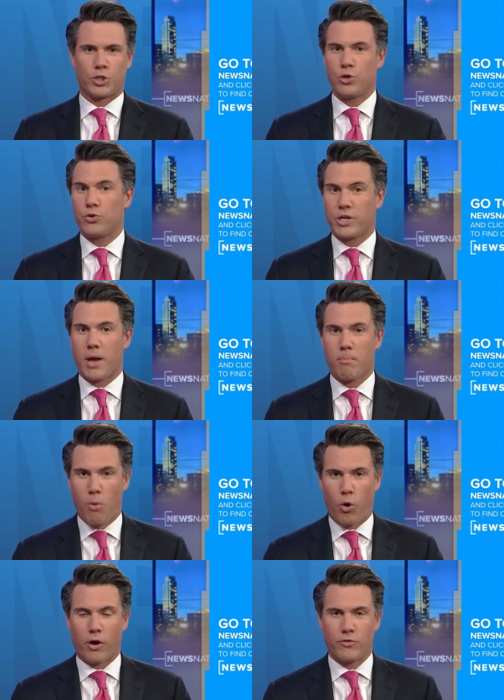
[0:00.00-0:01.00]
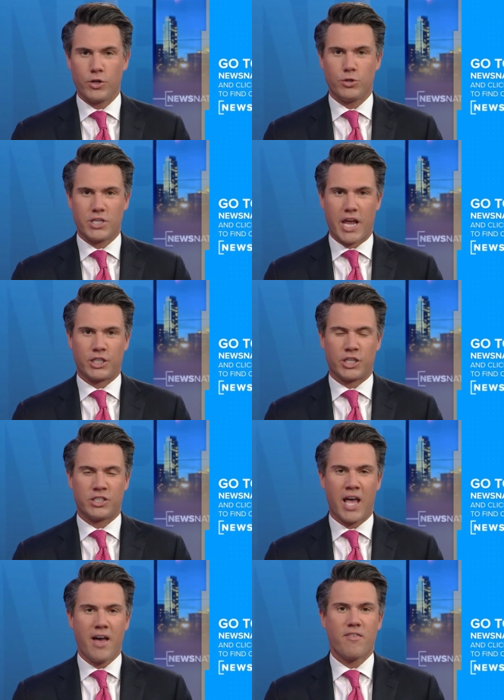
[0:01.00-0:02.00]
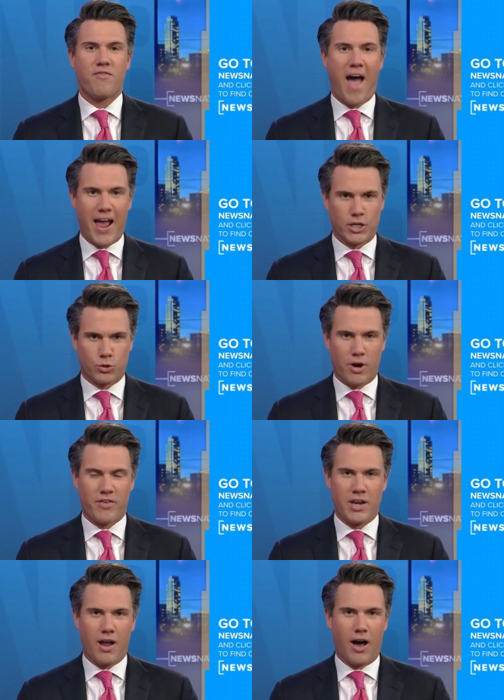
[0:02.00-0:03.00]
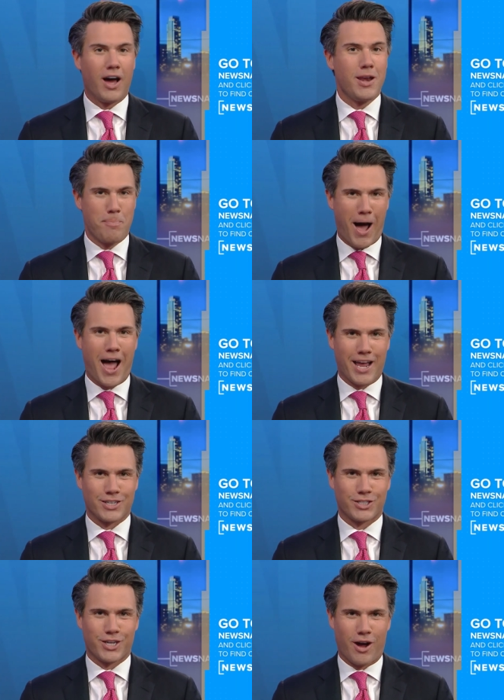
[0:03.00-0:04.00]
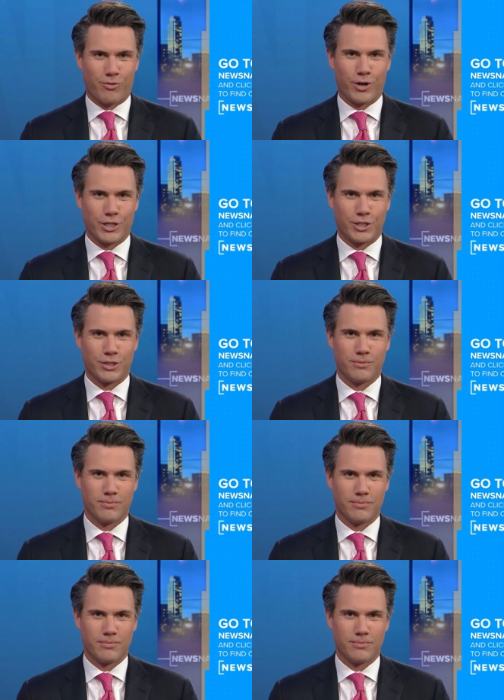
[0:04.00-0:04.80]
so you can get more of News Nation's fact-driven, unbiased coverage.